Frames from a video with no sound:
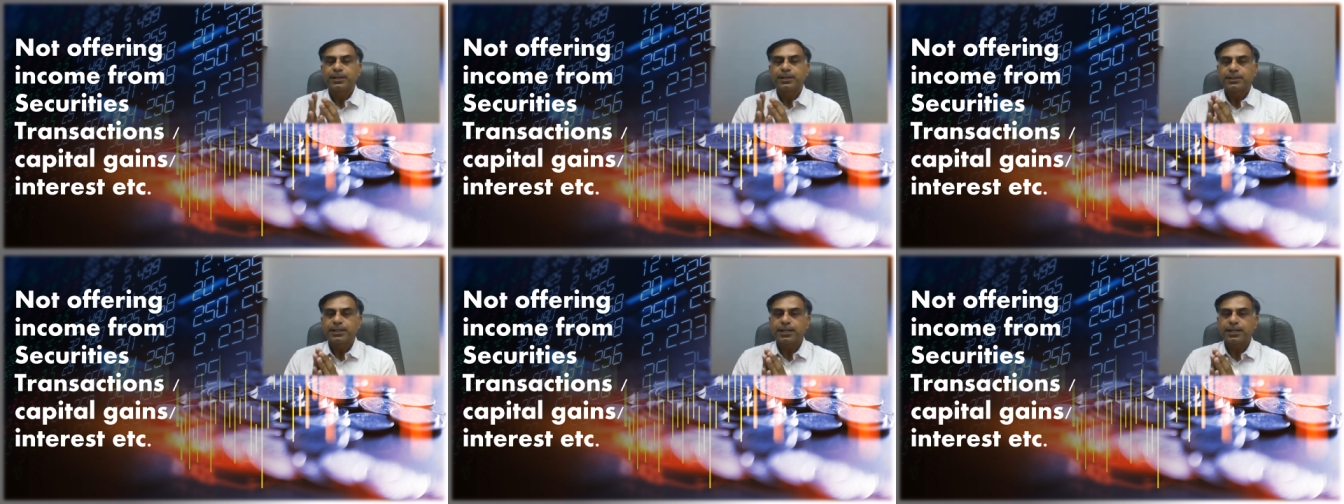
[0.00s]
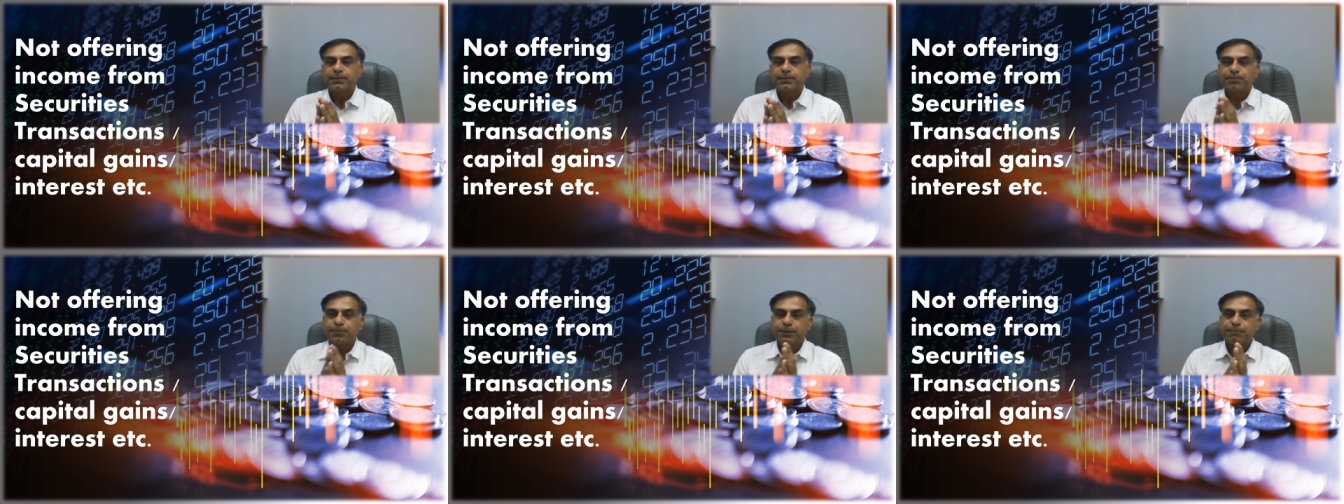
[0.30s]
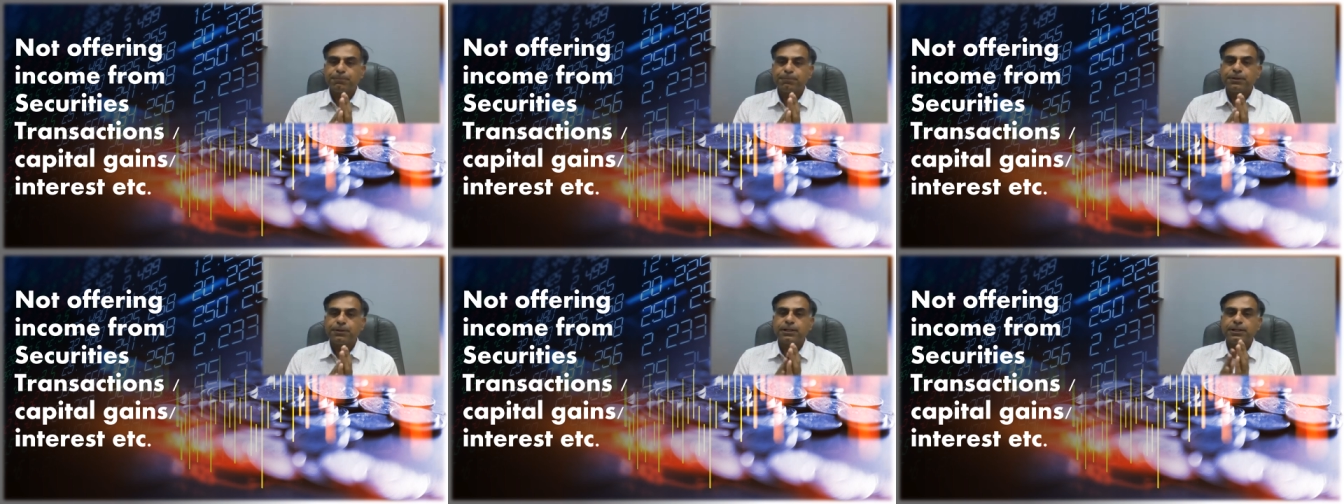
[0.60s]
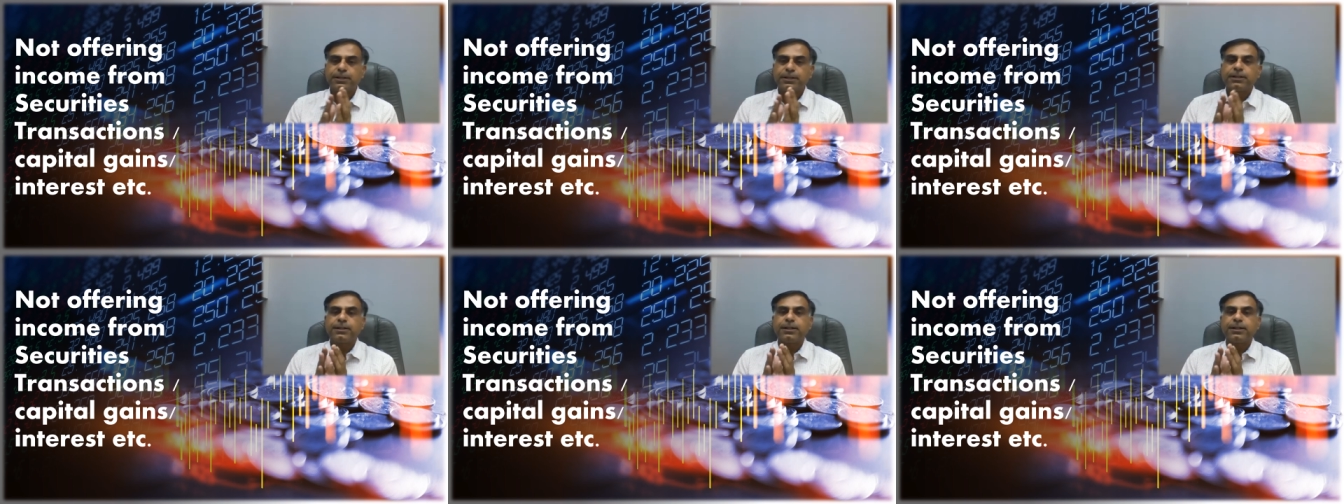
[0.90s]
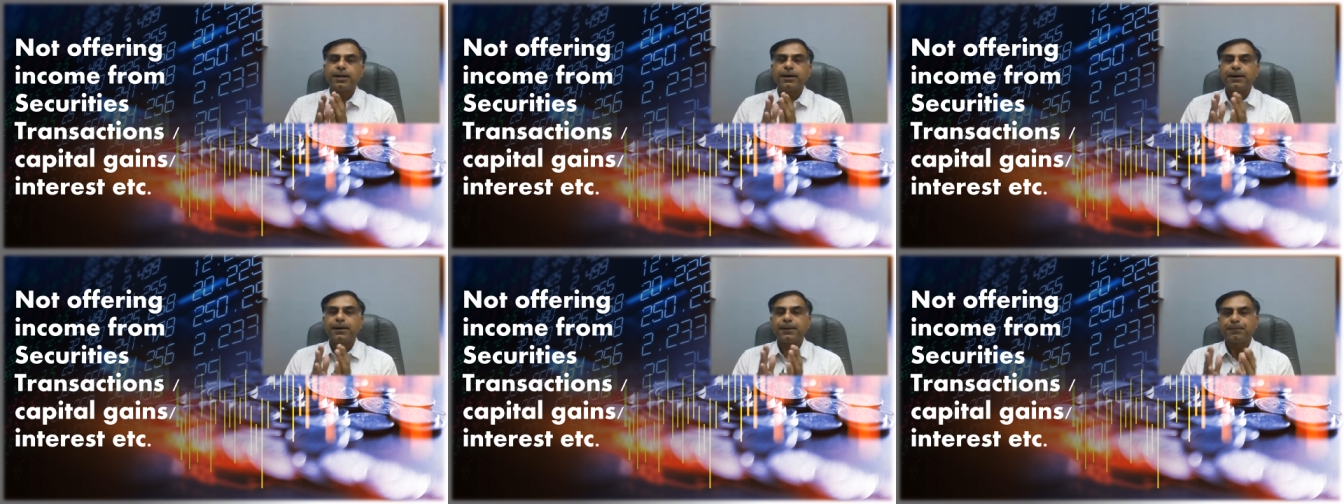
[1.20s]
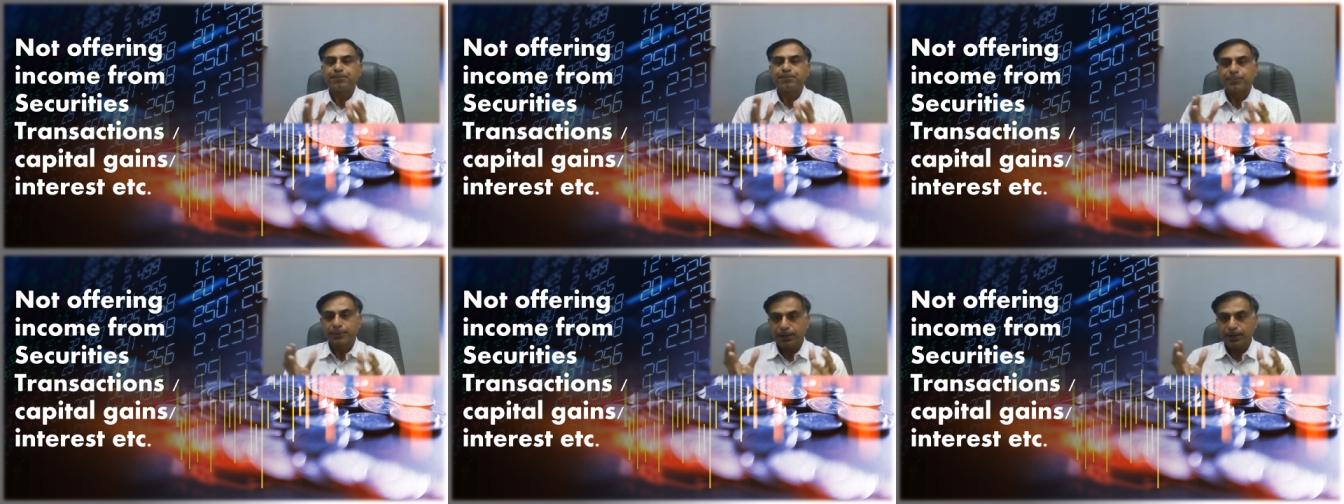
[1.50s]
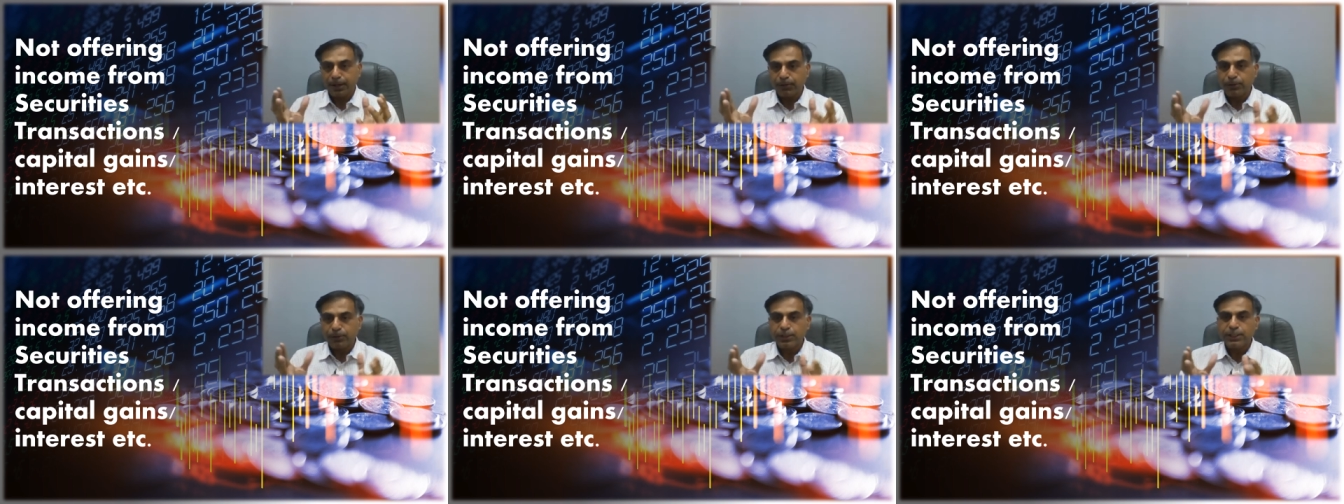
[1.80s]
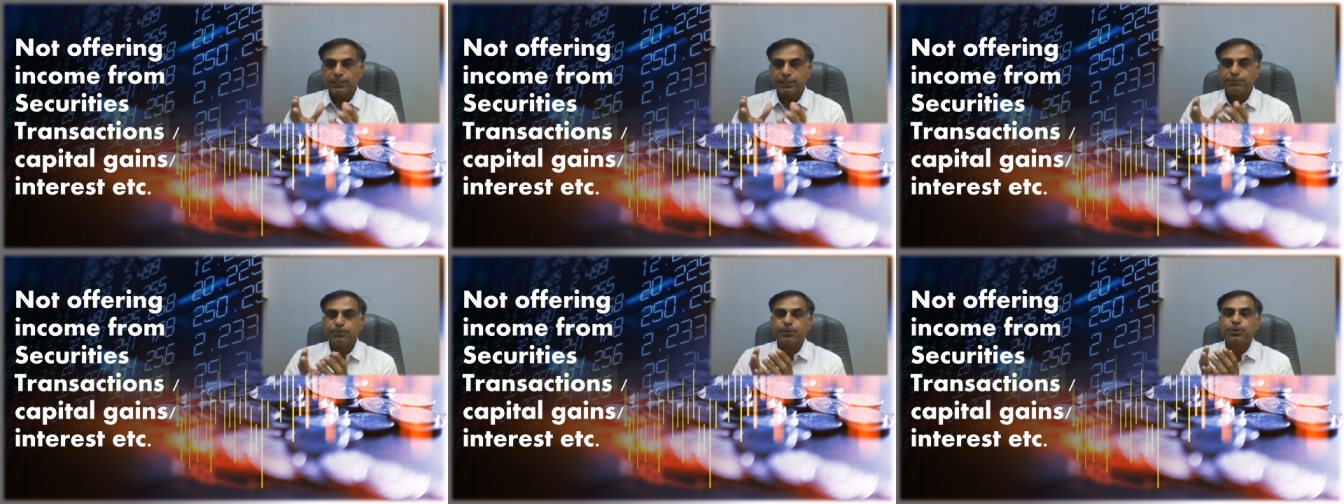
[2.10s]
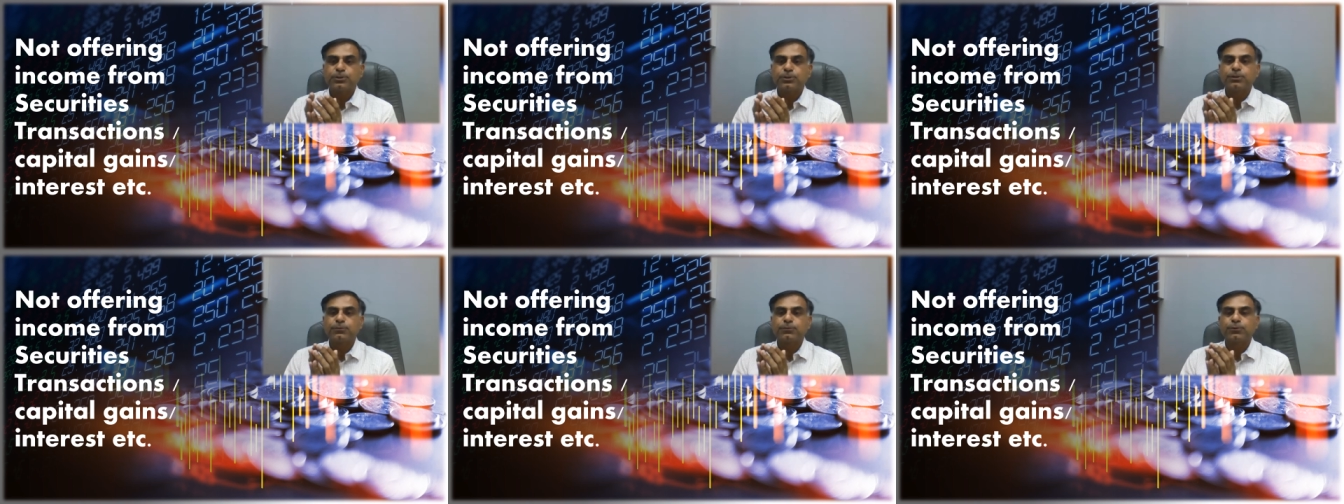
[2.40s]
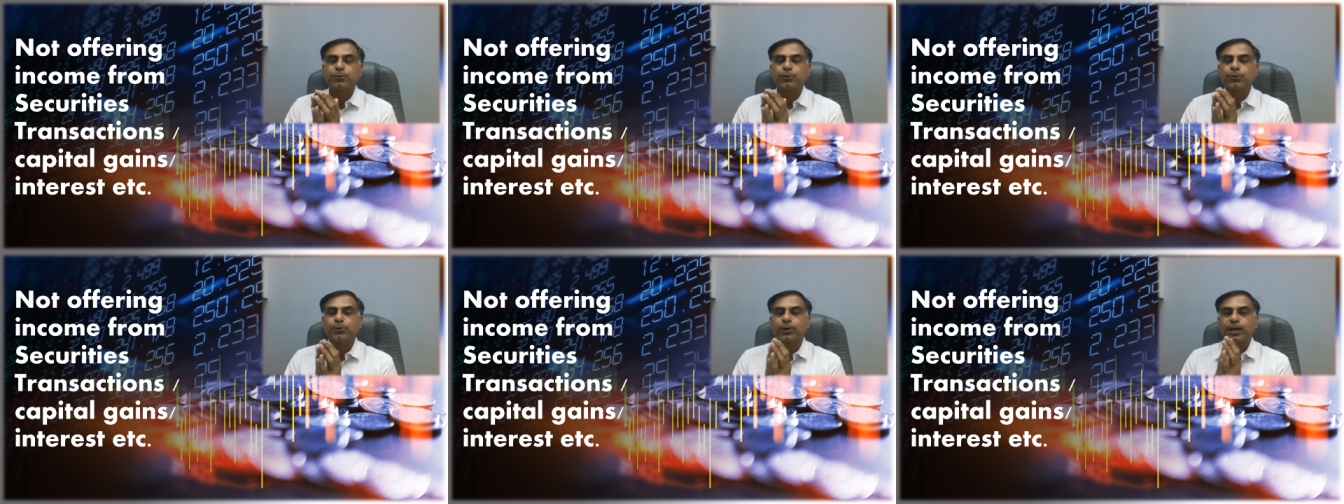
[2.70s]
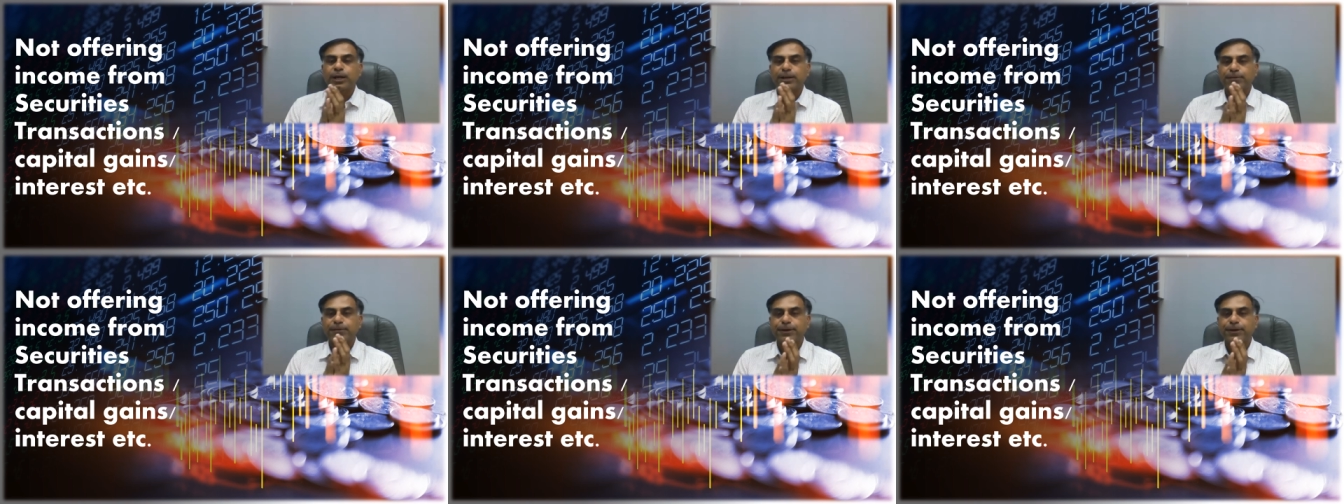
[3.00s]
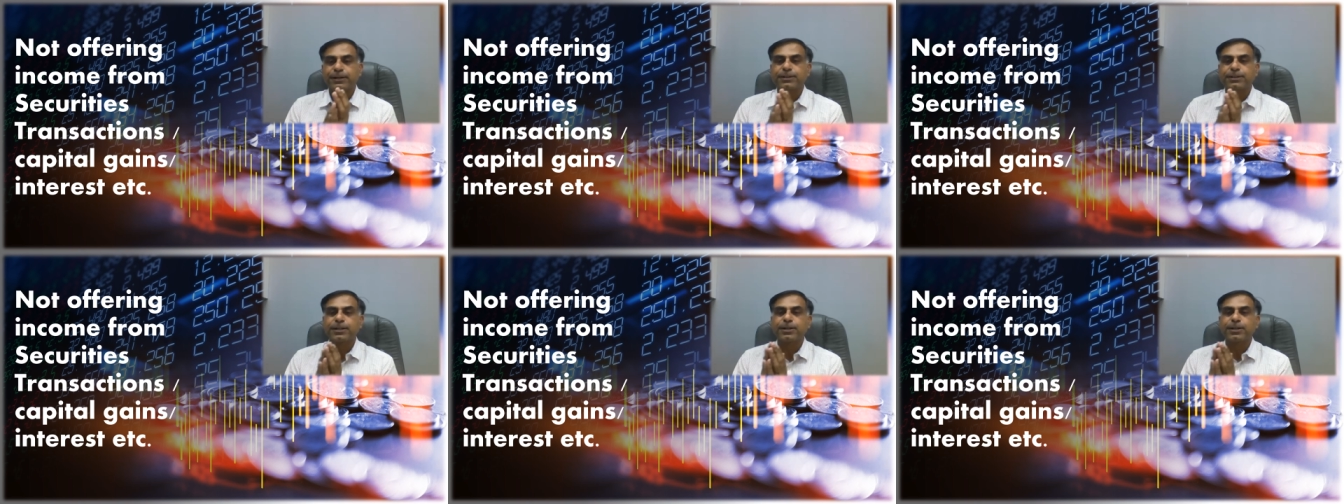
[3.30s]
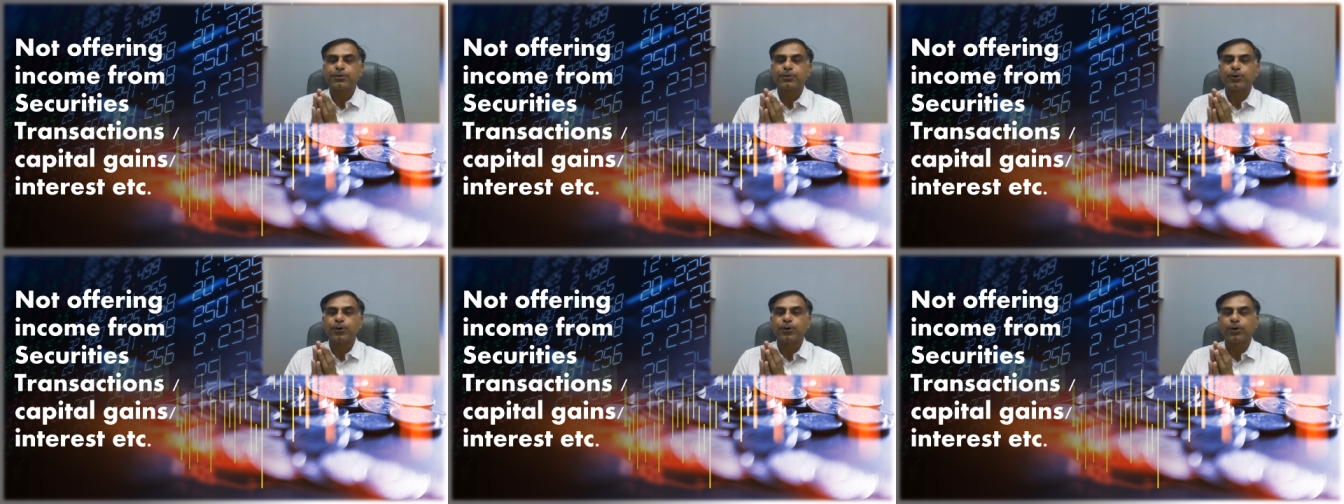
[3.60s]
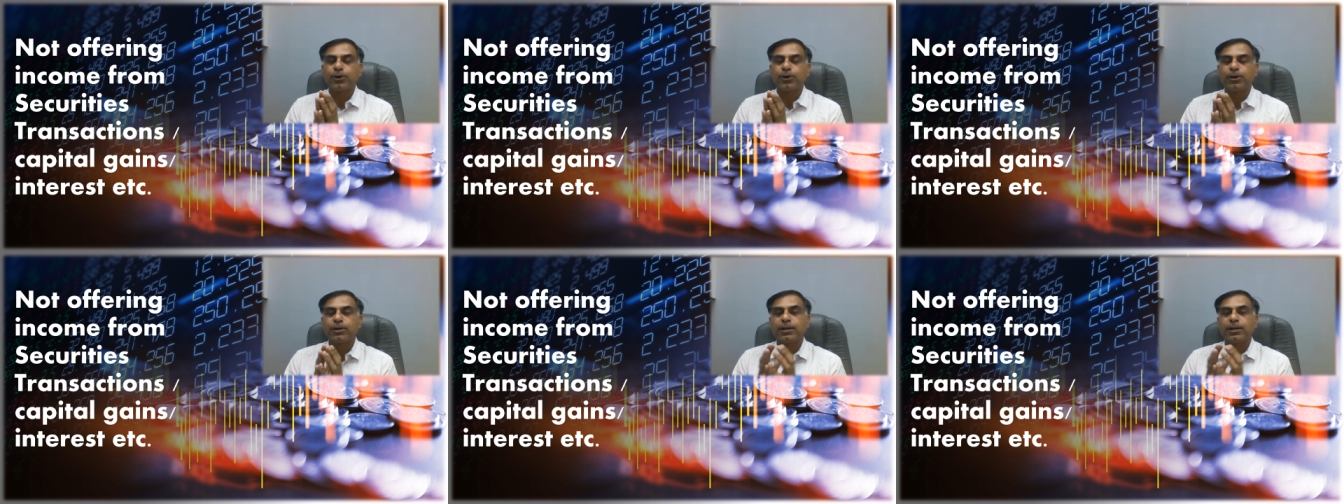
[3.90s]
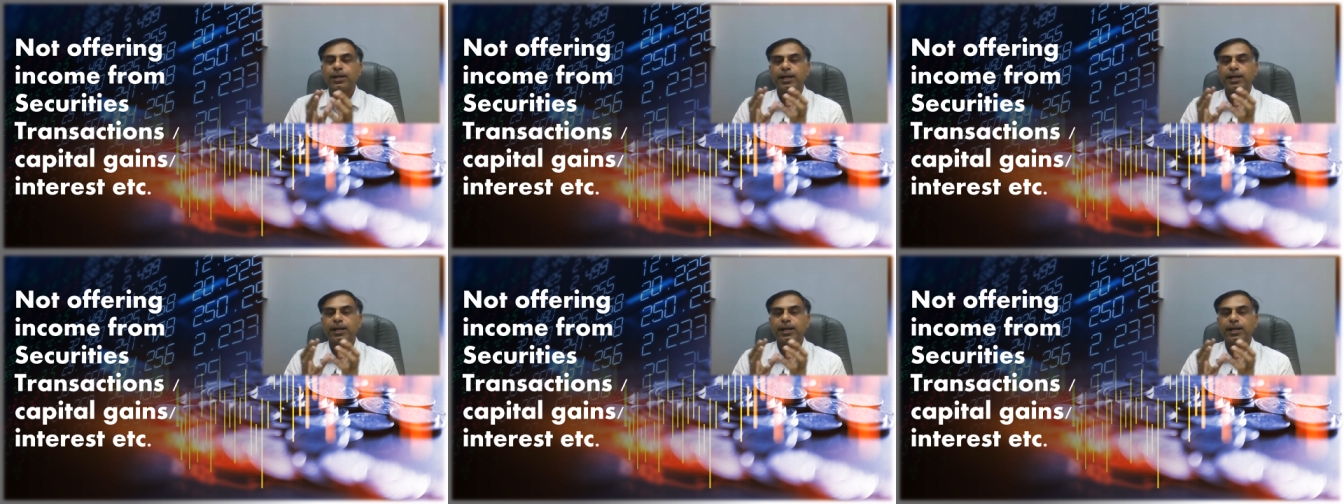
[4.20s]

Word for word: that people in India nowadays because of corona effect and all